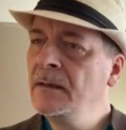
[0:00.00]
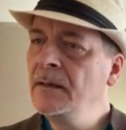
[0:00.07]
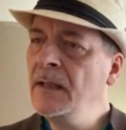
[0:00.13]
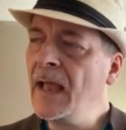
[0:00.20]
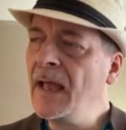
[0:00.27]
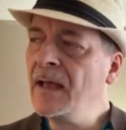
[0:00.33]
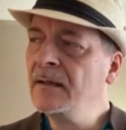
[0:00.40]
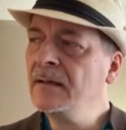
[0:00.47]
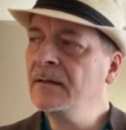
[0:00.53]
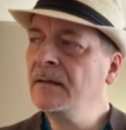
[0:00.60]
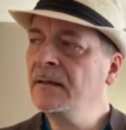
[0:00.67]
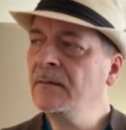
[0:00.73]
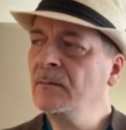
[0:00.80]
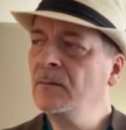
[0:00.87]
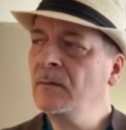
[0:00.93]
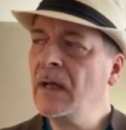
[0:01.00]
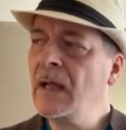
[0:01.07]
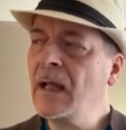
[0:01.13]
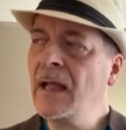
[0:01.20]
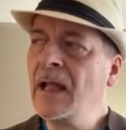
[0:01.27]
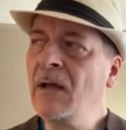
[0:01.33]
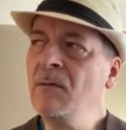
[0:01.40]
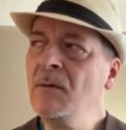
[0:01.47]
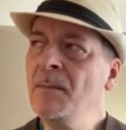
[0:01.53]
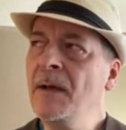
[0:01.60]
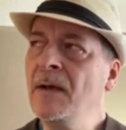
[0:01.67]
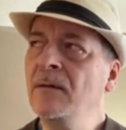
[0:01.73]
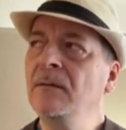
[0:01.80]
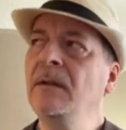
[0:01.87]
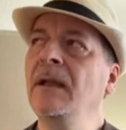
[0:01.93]
Yeah. How
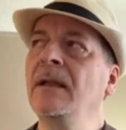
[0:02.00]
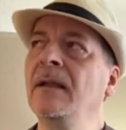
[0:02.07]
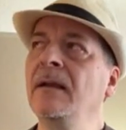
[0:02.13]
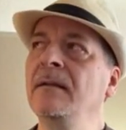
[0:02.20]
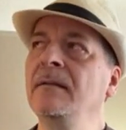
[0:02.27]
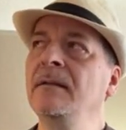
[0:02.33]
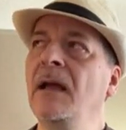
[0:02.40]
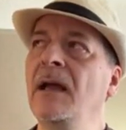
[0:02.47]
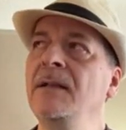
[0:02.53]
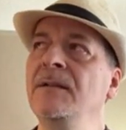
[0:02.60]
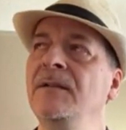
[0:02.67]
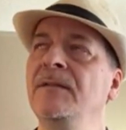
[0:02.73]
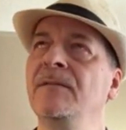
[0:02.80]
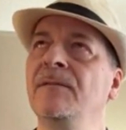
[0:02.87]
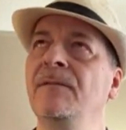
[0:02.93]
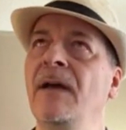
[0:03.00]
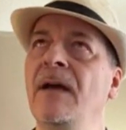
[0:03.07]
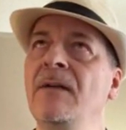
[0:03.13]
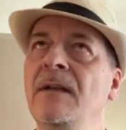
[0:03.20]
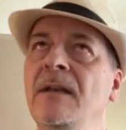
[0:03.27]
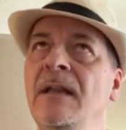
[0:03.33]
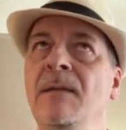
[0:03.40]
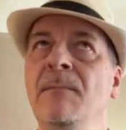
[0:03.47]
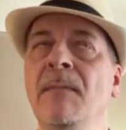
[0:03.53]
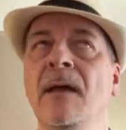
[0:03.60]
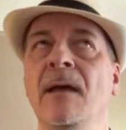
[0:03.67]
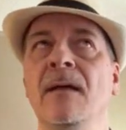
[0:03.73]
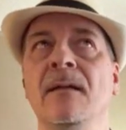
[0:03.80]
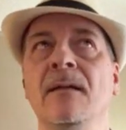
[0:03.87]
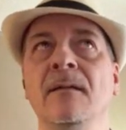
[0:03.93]
about like I just found an
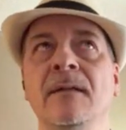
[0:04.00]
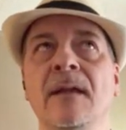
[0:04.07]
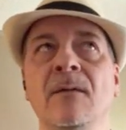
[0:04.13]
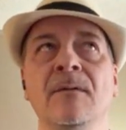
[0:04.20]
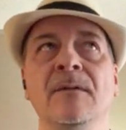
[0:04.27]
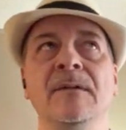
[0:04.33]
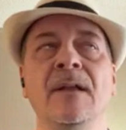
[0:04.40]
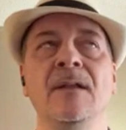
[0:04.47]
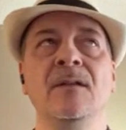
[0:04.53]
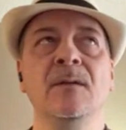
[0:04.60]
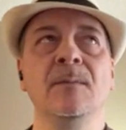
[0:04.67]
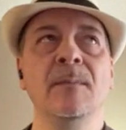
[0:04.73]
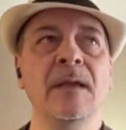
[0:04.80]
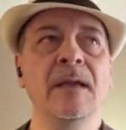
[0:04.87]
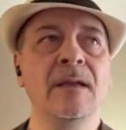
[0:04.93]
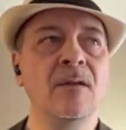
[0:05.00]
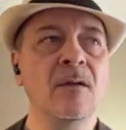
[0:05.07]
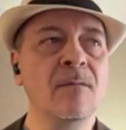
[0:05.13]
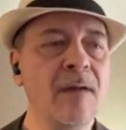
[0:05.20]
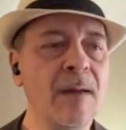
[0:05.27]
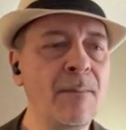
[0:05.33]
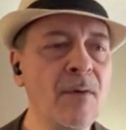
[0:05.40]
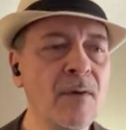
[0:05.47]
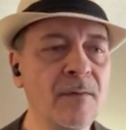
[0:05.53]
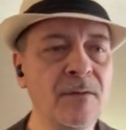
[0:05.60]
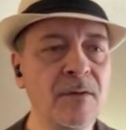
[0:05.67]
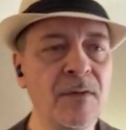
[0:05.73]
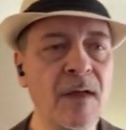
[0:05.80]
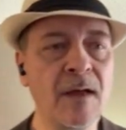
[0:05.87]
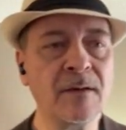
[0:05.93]
email that was sent to me in November
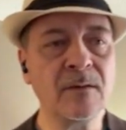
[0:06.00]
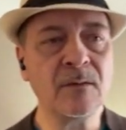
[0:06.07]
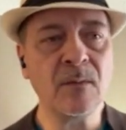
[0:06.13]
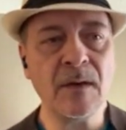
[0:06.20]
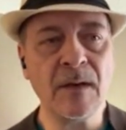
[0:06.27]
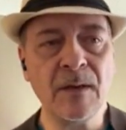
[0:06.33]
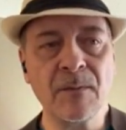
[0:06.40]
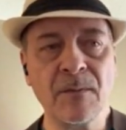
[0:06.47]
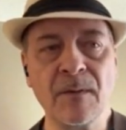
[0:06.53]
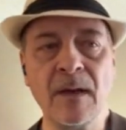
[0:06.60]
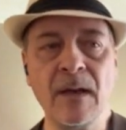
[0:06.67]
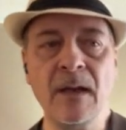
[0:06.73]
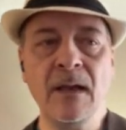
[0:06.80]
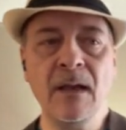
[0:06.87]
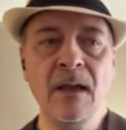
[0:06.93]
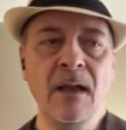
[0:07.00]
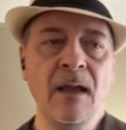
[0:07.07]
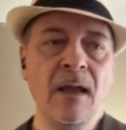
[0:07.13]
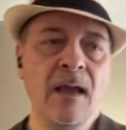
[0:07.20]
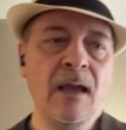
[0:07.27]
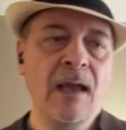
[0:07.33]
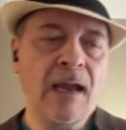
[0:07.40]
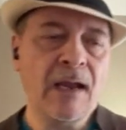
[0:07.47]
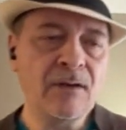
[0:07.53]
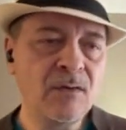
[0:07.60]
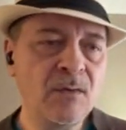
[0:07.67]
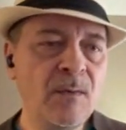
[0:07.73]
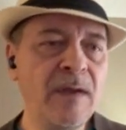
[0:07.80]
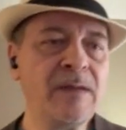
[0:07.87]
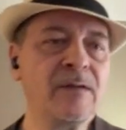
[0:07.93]
2023. And
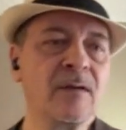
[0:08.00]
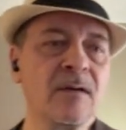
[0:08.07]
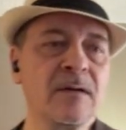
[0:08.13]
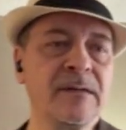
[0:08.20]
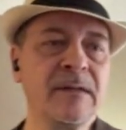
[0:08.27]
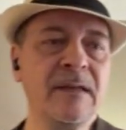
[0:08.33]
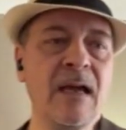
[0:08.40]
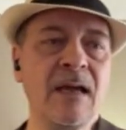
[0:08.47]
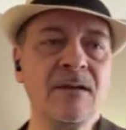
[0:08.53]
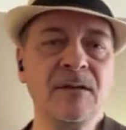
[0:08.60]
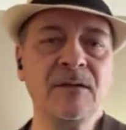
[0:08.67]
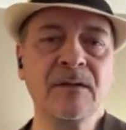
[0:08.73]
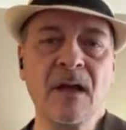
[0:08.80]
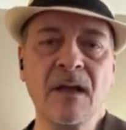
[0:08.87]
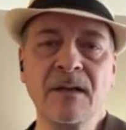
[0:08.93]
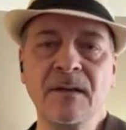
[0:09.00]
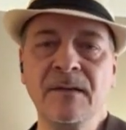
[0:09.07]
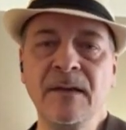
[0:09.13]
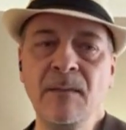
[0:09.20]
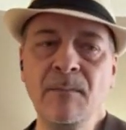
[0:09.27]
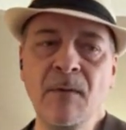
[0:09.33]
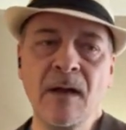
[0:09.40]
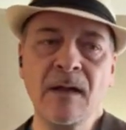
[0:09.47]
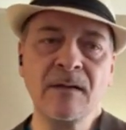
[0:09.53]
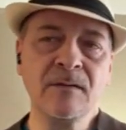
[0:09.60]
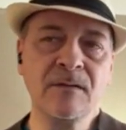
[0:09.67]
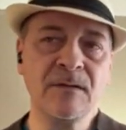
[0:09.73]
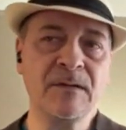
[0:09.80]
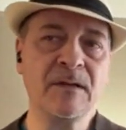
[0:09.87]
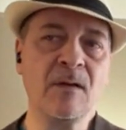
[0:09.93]
2 weeks ago, I said, "Yeah, I just got this email. Did
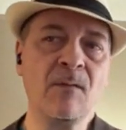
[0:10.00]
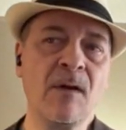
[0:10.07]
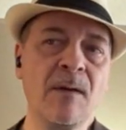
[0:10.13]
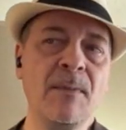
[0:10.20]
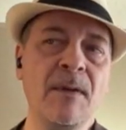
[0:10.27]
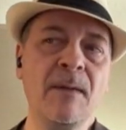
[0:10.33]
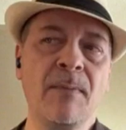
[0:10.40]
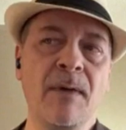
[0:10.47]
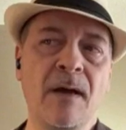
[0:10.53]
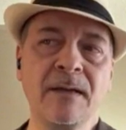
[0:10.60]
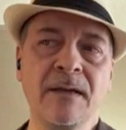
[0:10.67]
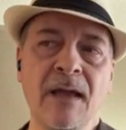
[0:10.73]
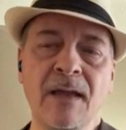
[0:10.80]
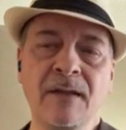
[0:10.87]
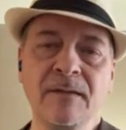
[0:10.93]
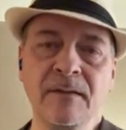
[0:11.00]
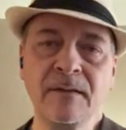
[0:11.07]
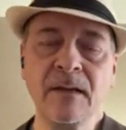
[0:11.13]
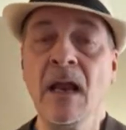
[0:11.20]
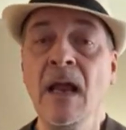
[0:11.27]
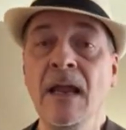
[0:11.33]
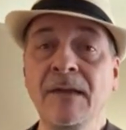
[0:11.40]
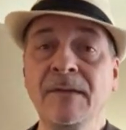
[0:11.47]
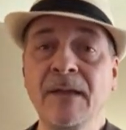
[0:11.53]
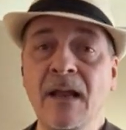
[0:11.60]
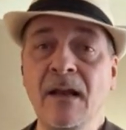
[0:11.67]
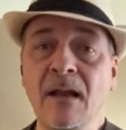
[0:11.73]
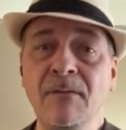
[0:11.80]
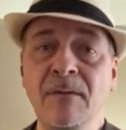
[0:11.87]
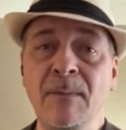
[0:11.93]
you still want to be a podcast?" I said, "Yes, I
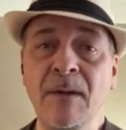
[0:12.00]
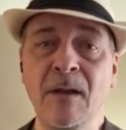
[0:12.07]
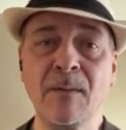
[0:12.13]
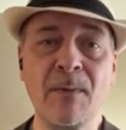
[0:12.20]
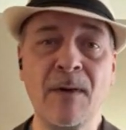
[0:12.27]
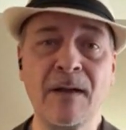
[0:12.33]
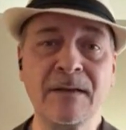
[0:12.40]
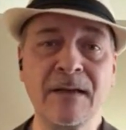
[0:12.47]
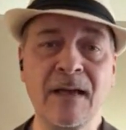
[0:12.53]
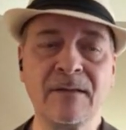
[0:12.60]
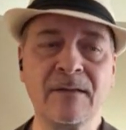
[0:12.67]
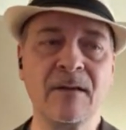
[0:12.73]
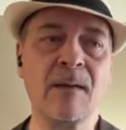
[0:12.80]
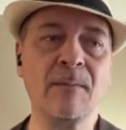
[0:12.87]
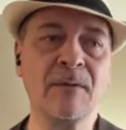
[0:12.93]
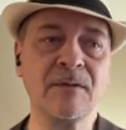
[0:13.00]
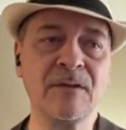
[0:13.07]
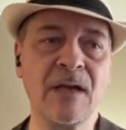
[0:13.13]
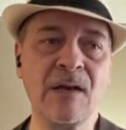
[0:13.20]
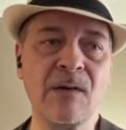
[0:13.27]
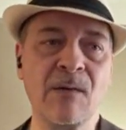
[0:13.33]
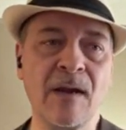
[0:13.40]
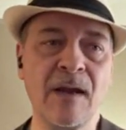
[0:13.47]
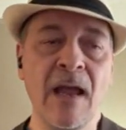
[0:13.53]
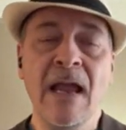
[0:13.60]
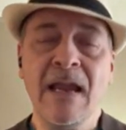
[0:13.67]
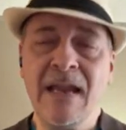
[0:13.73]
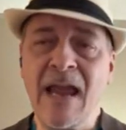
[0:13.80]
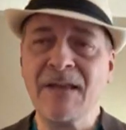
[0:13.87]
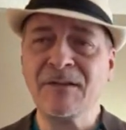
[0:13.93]
love to be on the podcast." How about January?
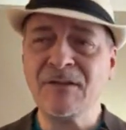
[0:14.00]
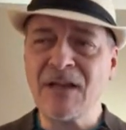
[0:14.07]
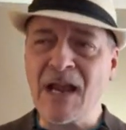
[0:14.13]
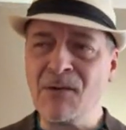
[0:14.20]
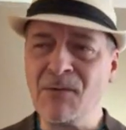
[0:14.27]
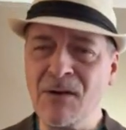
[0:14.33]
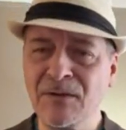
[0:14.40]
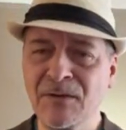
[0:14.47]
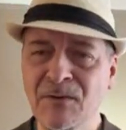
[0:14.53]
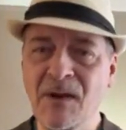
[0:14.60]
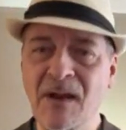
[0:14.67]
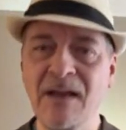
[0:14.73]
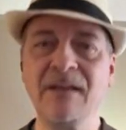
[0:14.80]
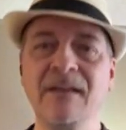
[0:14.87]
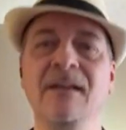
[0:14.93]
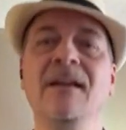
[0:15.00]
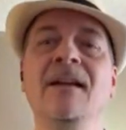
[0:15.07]
Yes, January is great.